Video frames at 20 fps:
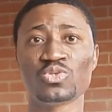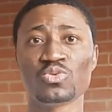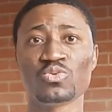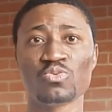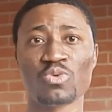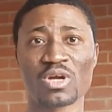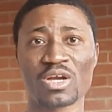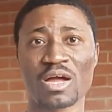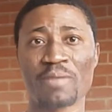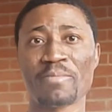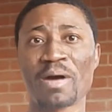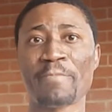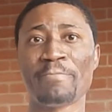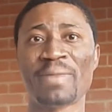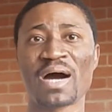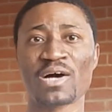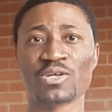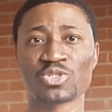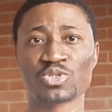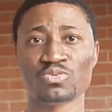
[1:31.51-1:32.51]
do what I'm
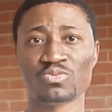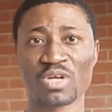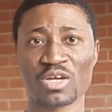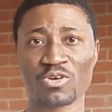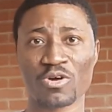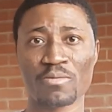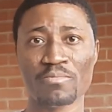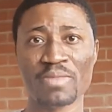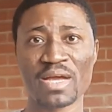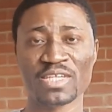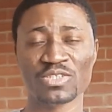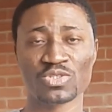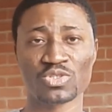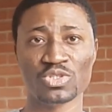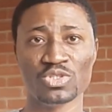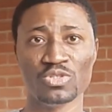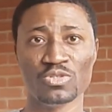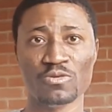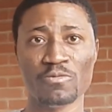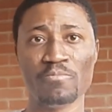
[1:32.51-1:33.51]
about to recommend
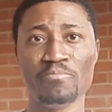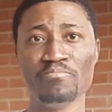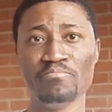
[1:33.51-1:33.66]
to you.